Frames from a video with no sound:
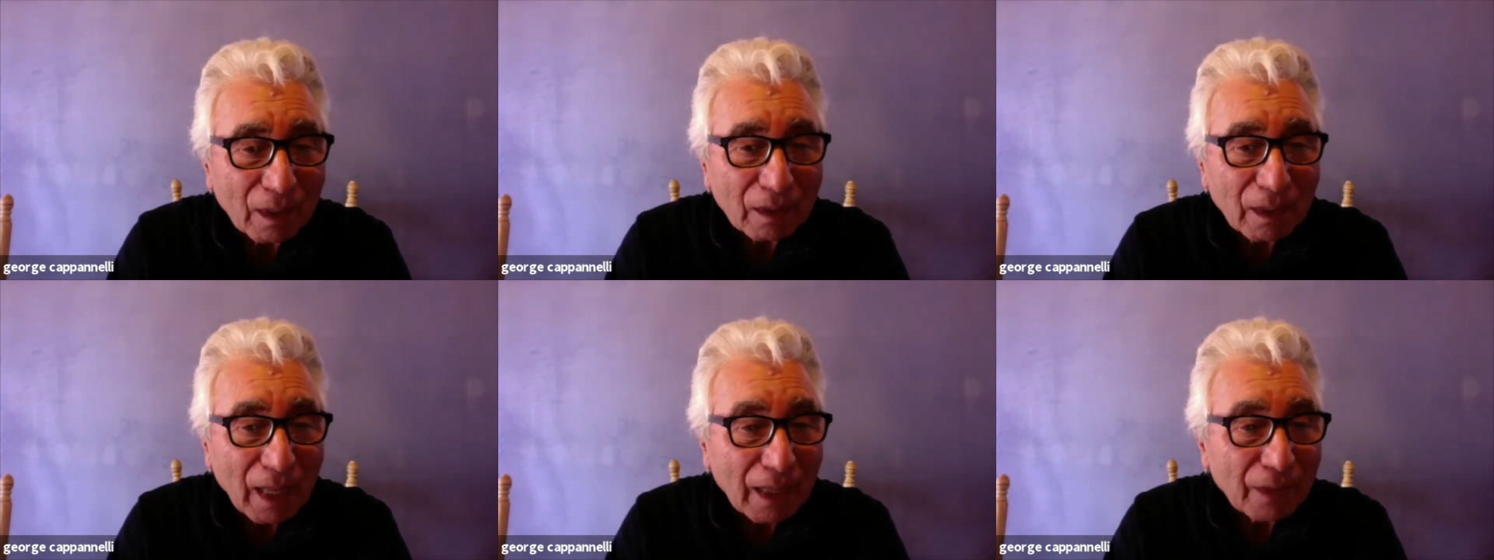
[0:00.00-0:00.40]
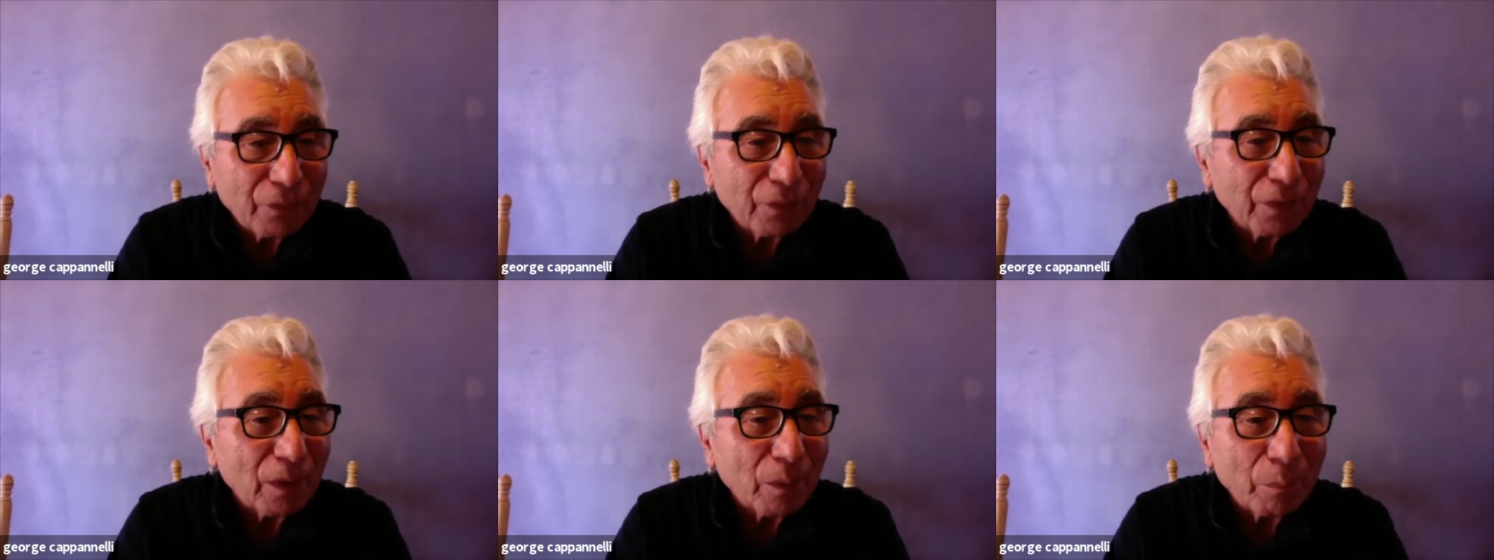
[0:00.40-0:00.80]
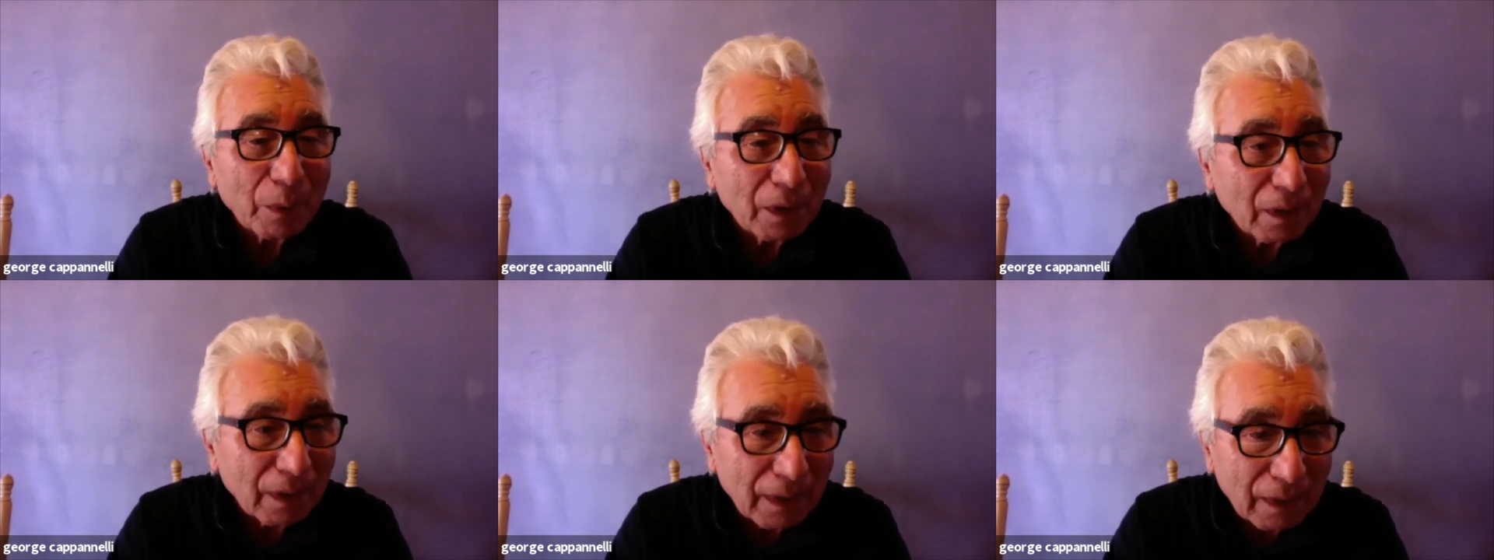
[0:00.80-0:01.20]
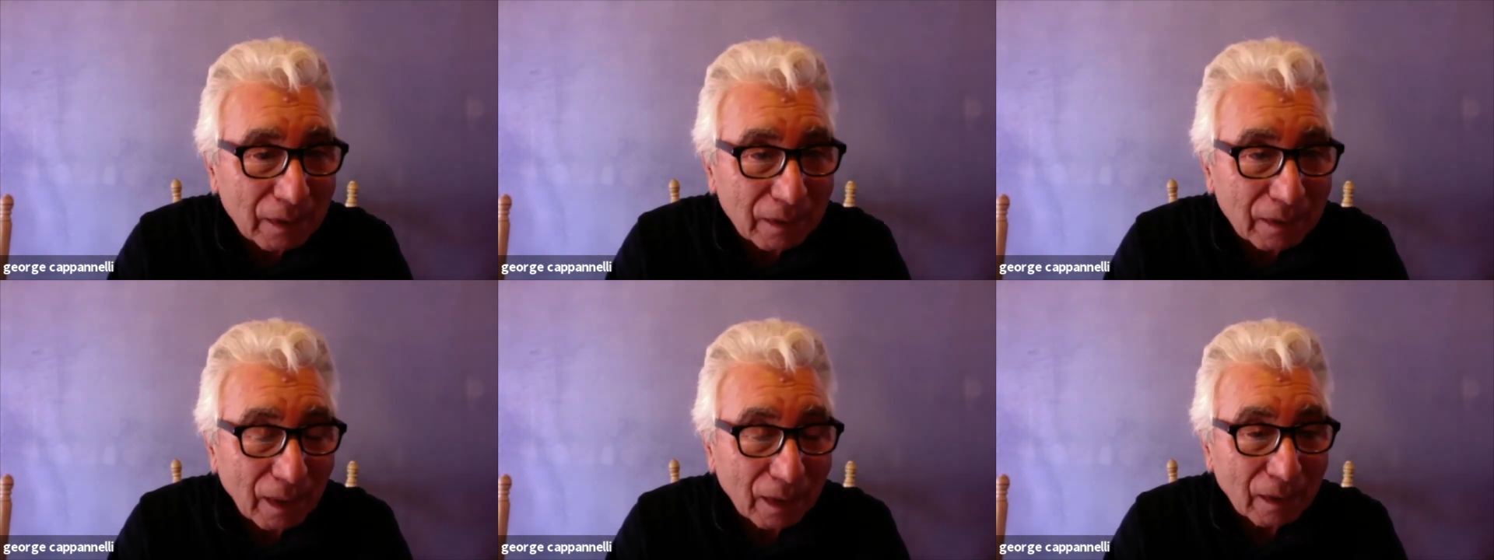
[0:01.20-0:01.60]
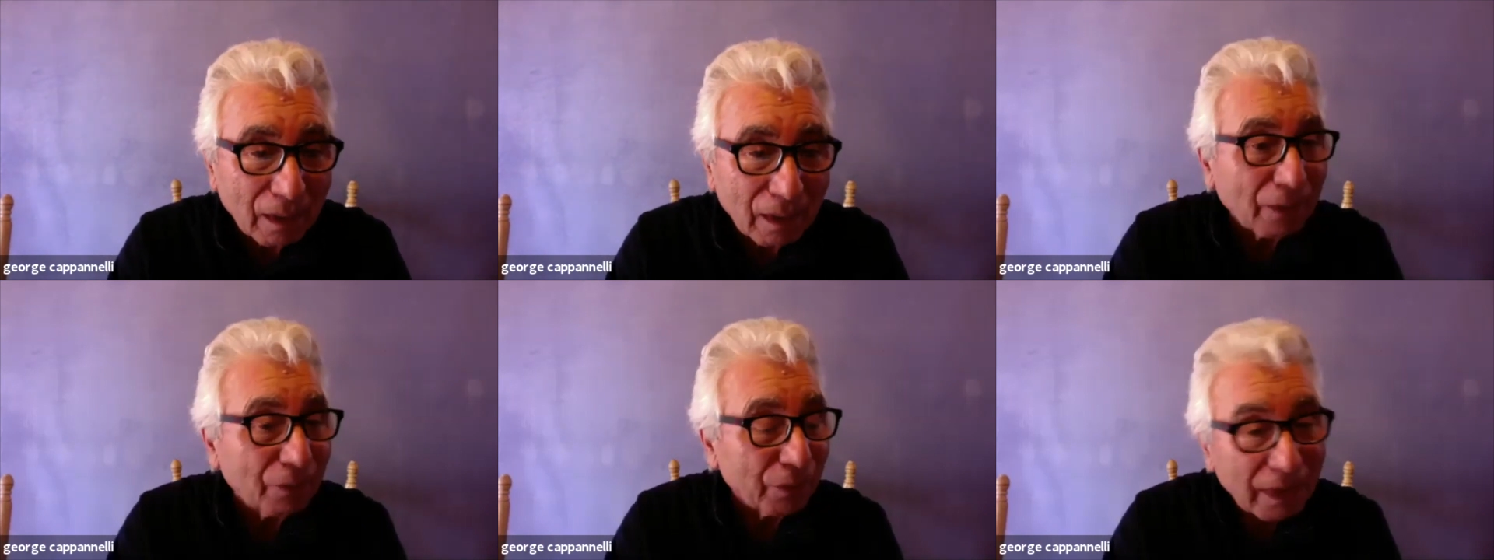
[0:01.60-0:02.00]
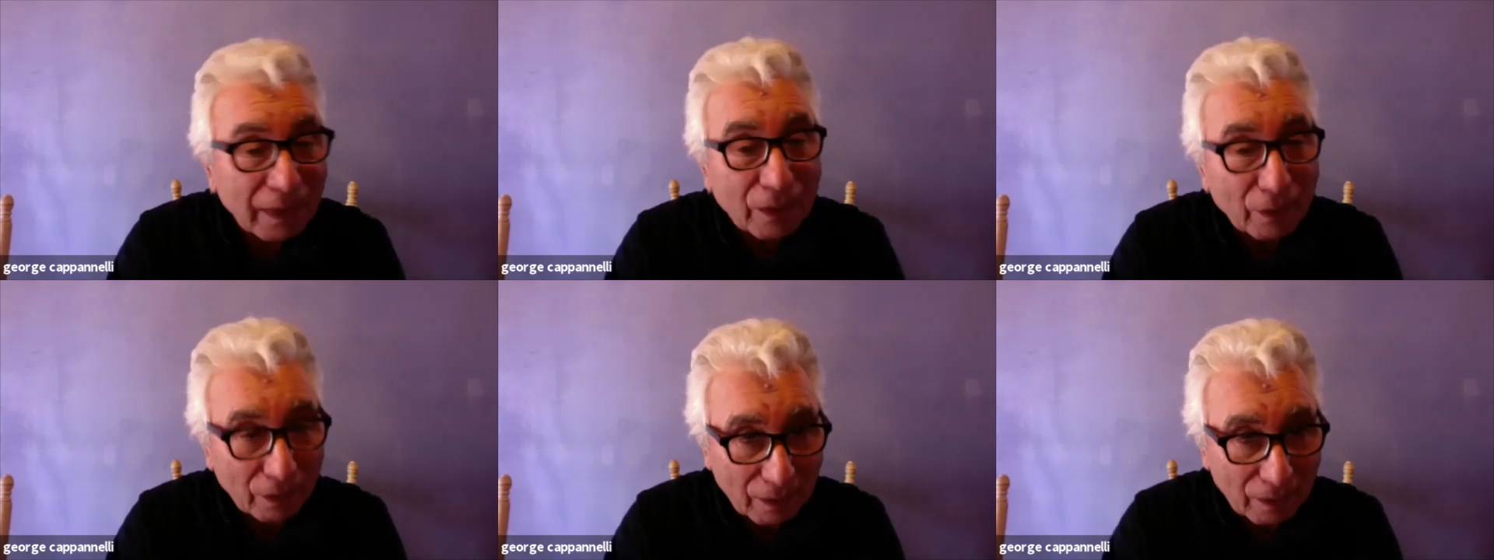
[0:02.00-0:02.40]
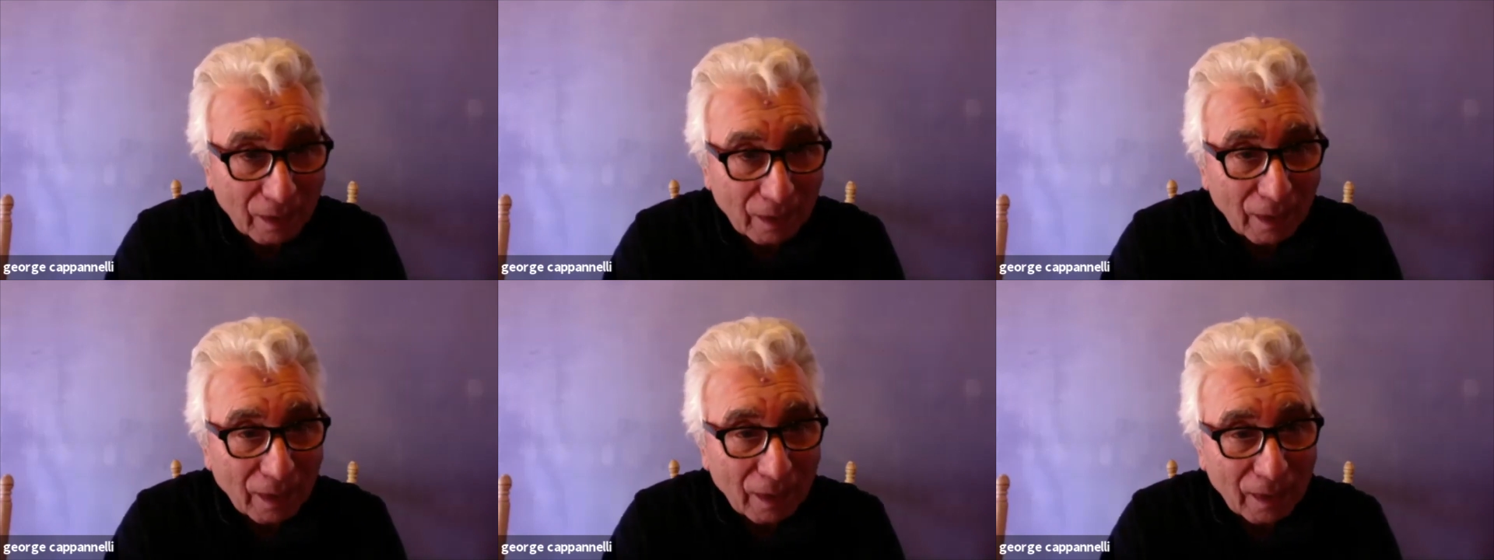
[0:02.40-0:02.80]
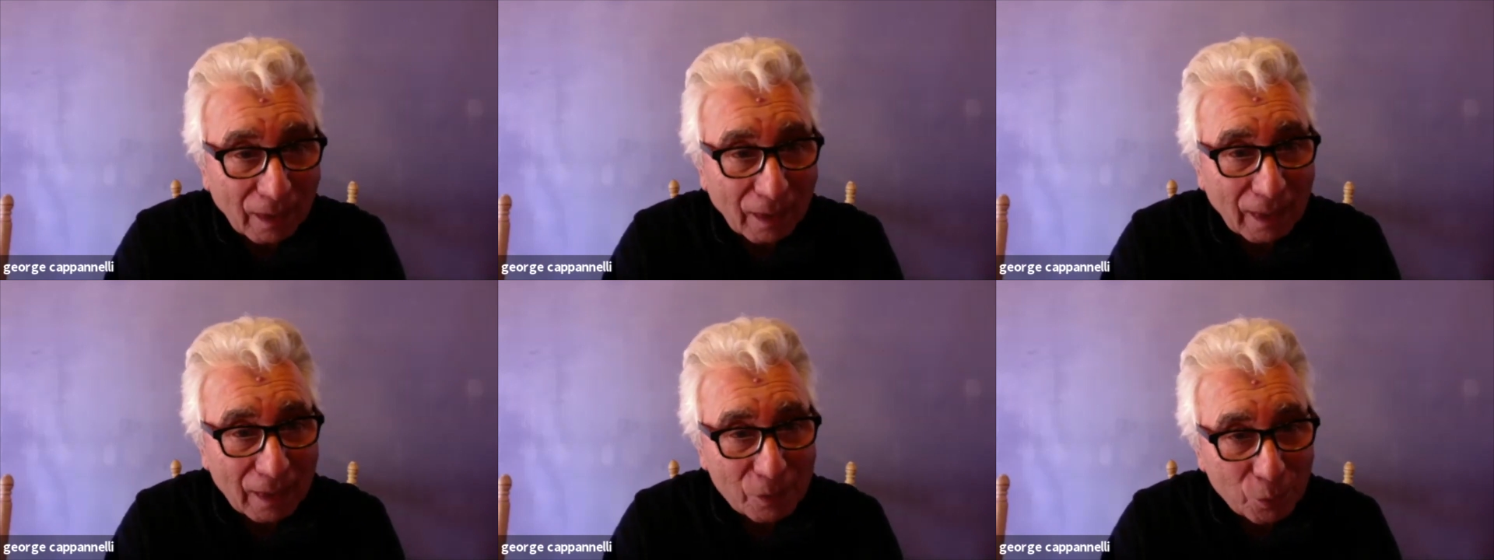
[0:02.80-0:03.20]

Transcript: life in the Middle East and life here as